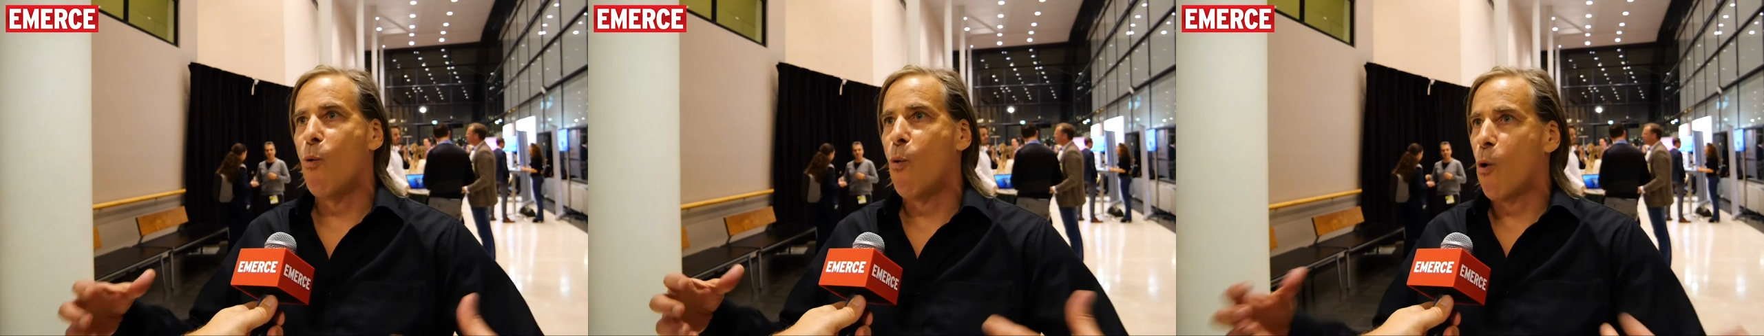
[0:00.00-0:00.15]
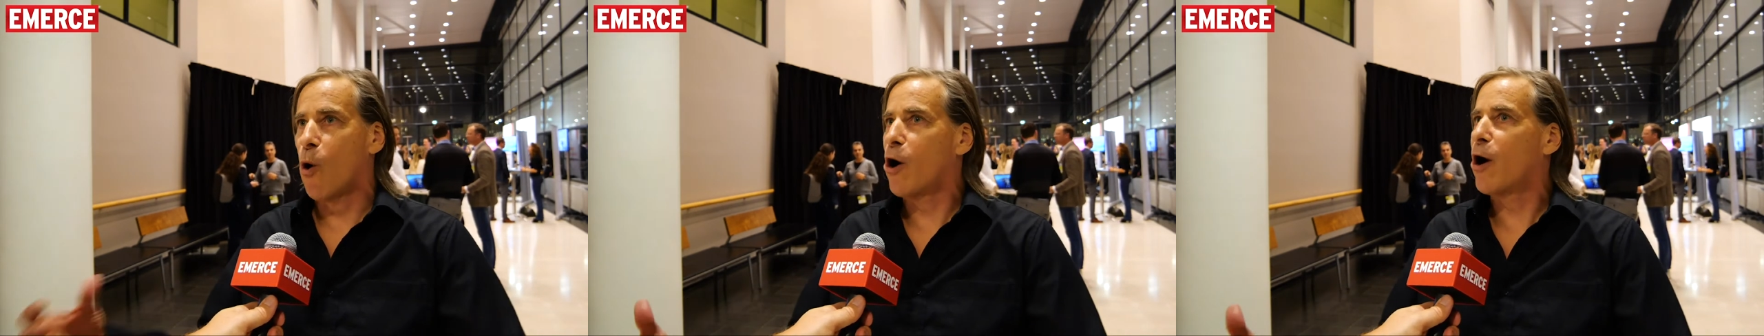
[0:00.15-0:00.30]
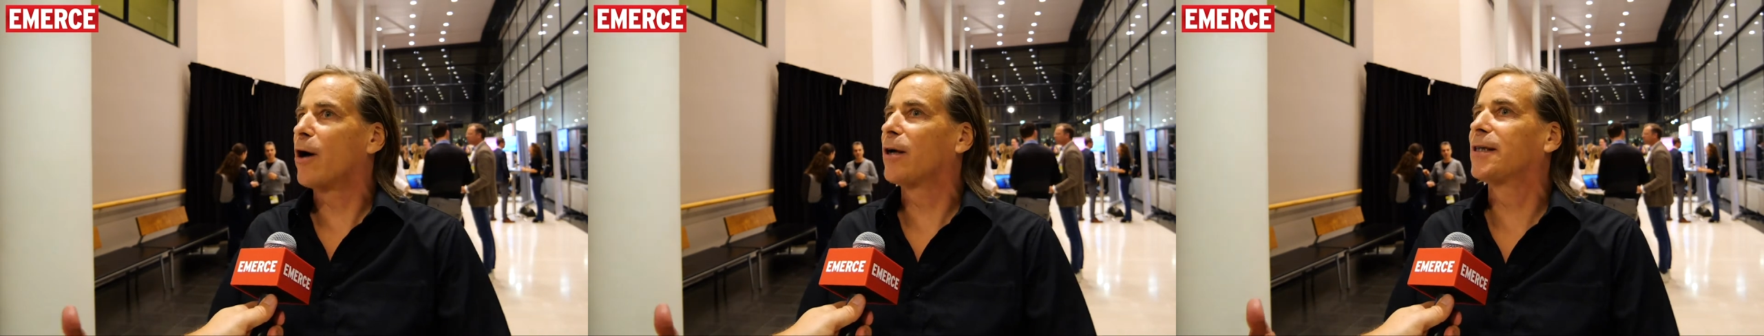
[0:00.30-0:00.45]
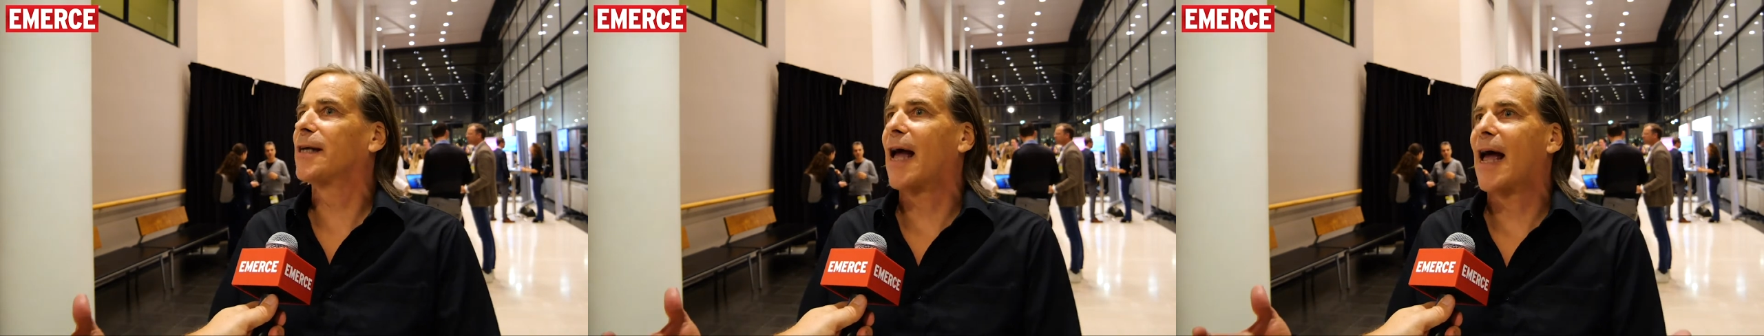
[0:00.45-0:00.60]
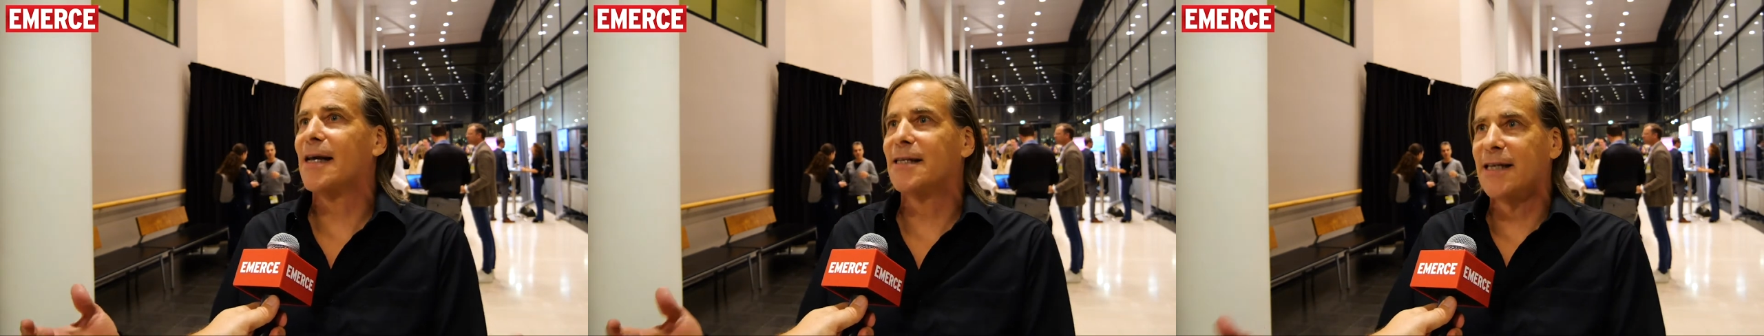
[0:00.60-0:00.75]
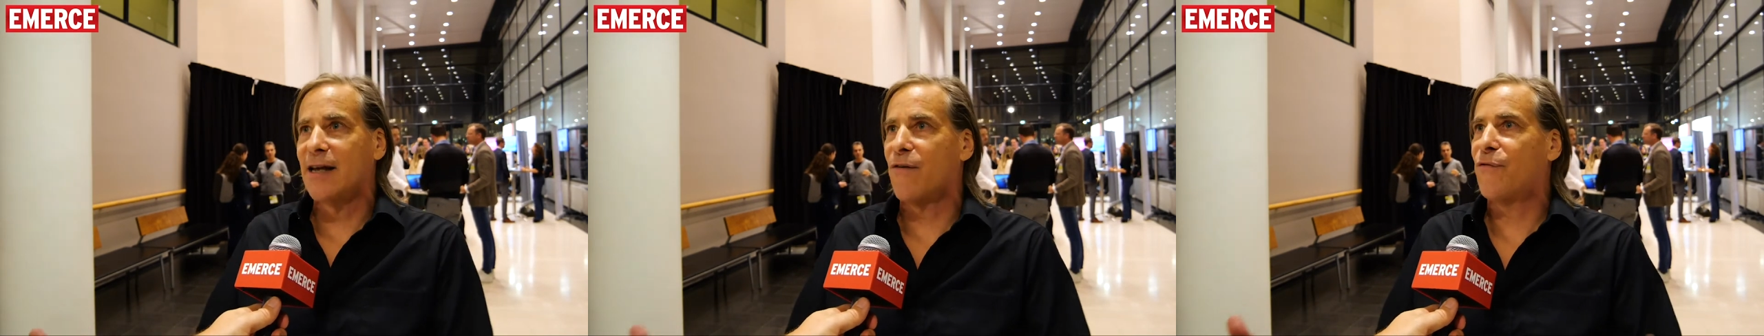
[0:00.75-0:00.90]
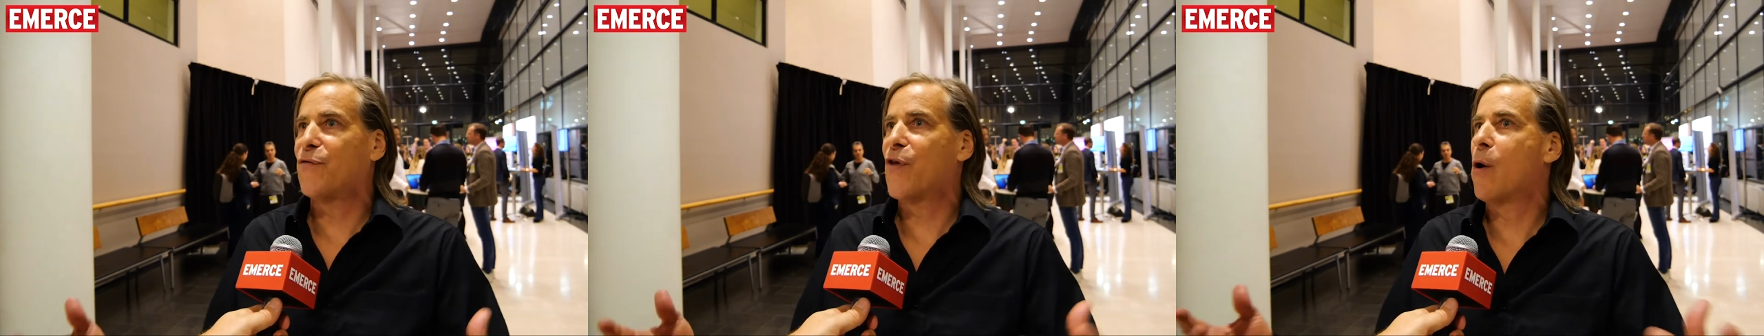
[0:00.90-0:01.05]
worked as
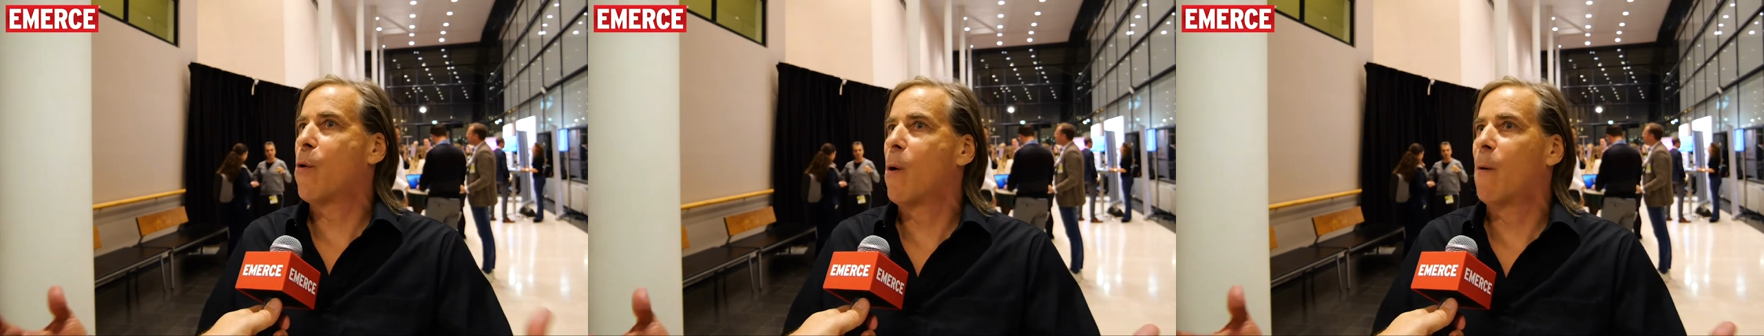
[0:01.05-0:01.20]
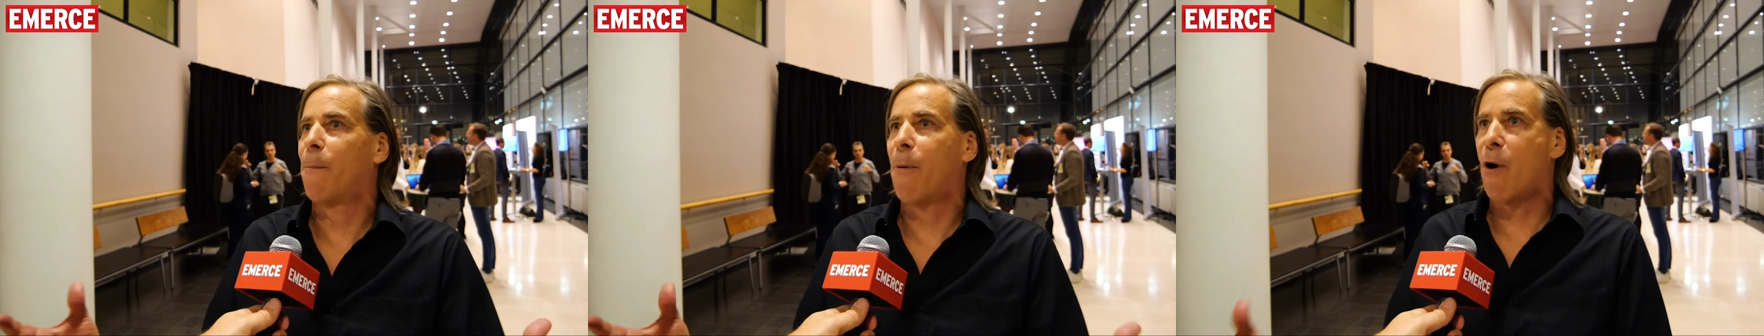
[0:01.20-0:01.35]
if they were